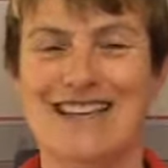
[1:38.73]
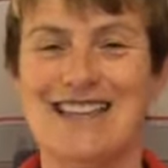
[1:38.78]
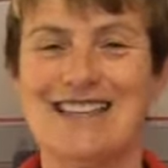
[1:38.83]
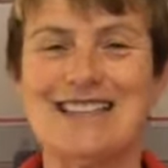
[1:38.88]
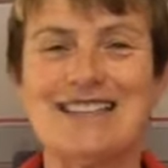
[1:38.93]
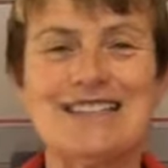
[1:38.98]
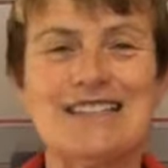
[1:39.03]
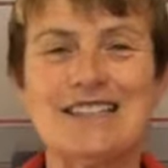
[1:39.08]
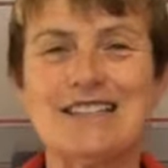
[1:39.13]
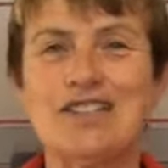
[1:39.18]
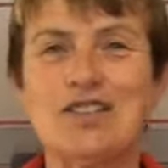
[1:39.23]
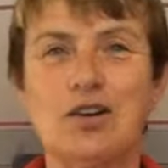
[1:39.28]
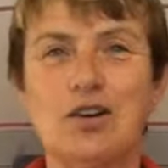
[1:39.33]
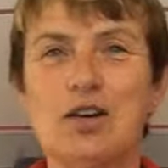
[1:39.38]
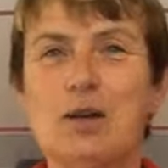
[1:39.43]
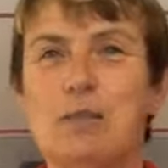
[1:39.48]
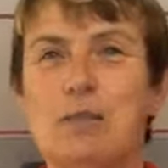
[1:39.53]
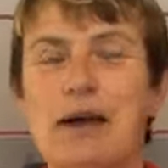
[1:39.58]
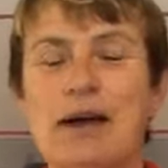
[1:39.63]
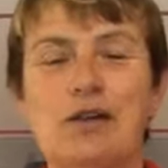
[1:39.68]
This is
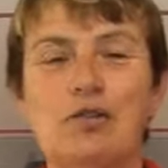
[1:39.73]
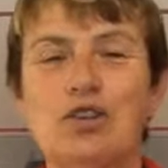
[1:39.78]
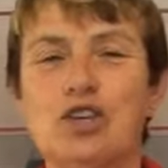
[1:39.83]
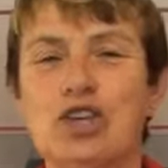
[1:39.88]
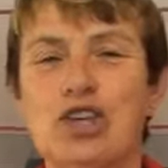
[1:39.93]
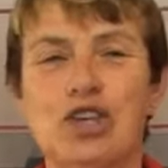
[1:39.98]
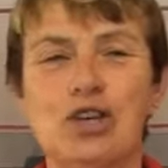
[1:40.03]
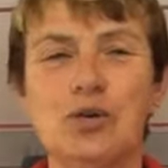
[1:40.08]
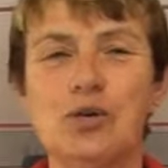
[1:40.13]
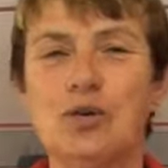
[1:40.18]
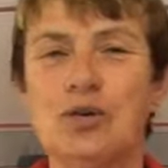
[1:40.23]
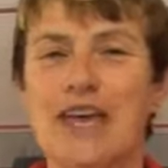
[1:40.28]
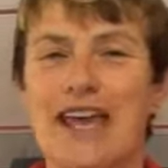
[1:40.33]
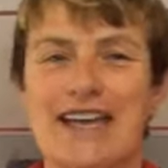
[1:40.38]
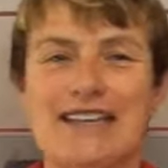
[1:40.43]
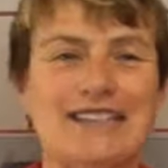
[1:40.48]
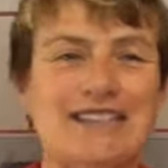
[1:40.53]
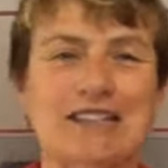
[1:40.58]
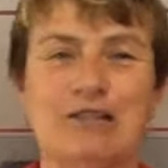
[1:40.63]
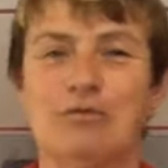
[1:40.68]
not about you
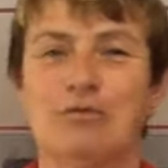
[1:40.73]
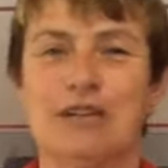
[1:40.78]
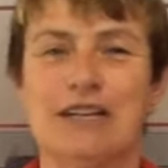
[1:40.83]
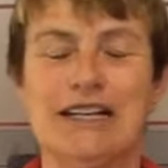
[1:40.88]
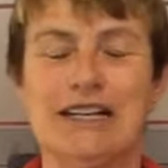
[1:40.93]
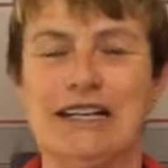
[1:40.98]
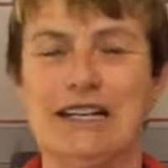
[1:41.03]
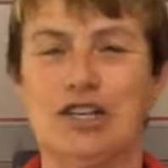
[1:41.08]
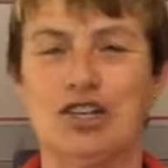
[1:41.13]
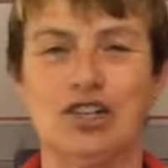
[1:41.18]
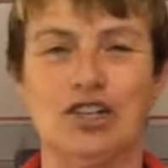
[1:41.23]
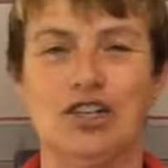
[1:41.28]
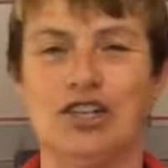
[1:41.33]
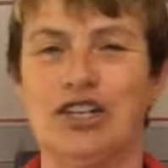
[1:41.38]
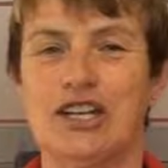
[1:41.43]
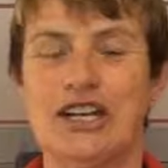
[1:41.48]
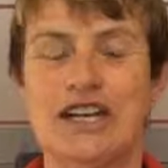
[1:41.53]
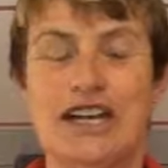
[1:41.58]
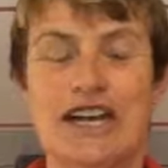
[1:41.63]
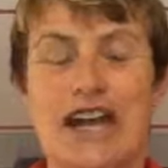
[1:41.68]
getting really
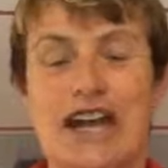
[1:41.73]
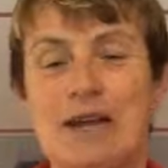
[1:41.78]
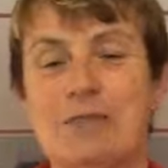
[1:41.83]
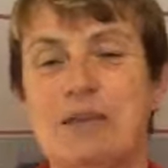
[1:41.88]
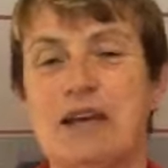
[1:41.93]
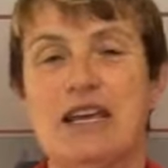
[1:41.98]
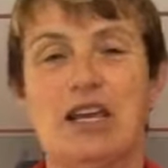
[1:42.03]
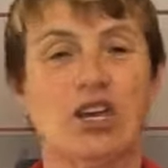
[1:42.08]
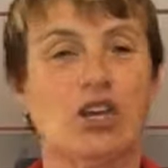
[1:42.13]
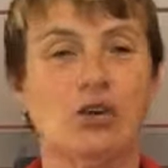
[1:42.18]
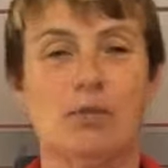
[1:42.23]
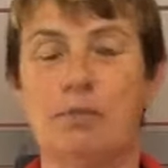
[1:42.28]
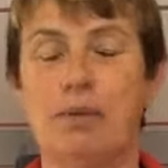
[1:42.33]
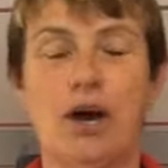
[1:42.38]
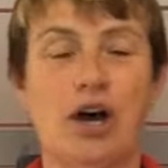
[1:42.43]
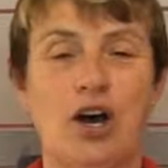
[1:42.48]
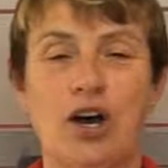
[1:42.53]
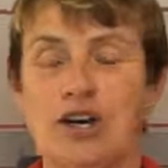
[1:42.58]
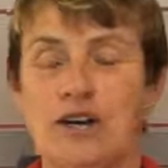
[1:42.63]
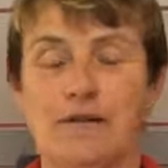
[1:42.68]
good and making your
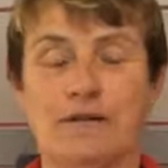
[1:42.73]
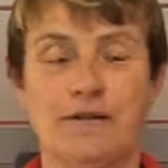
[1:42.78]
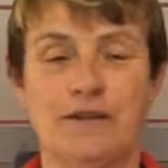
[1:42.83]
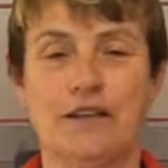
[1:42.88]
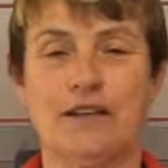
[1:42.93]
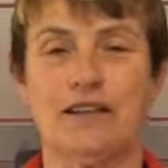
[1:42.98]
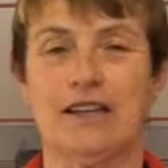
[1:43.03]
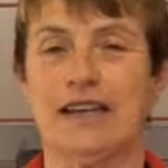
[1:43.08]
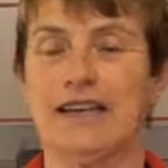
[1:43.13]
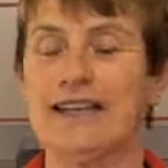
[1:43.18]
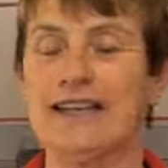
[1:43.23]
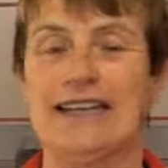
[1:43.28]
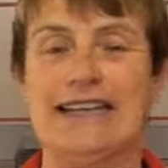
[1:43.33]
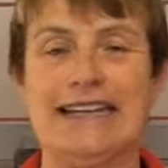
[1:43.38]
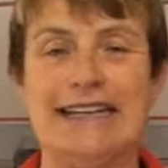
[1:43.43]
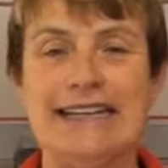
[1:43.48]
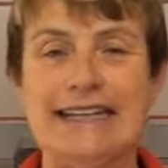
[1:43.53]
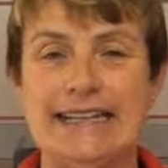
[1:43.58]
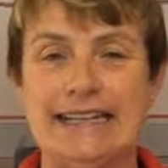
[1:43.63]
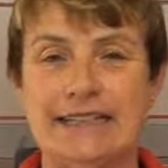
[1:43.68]
partner feel like an
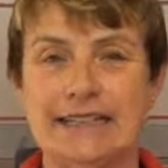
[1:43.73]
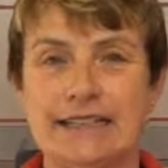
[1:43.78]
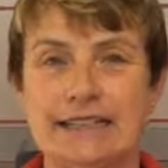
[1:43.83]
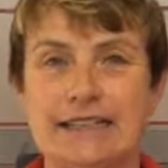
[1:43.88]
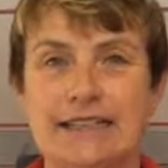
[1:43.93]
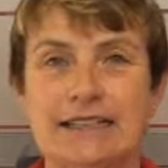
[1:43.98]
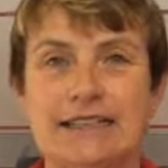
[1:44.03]
idiot.